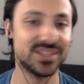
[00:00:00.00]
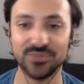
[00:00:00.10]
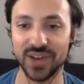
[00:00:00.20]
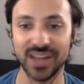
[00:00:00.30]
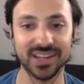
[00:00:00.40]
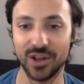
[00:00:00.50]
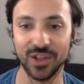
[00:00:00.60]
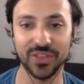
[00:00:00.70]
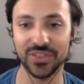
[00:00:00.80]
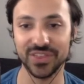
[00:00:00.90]
finding
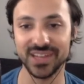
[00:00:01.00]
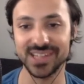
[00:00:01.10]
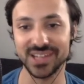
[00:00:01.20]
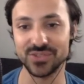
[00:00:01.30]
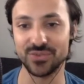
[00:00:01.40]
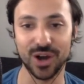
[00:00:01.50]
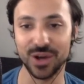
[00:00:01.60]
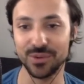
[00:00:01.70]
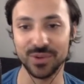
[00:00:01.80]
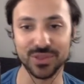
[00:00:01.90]
all the things that's
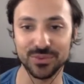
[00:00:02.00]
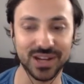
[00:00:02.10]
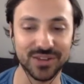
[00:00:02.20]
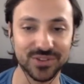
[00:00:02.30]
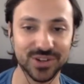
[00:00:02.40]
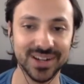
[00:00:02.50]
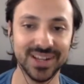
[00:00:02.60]
wrong with whatever,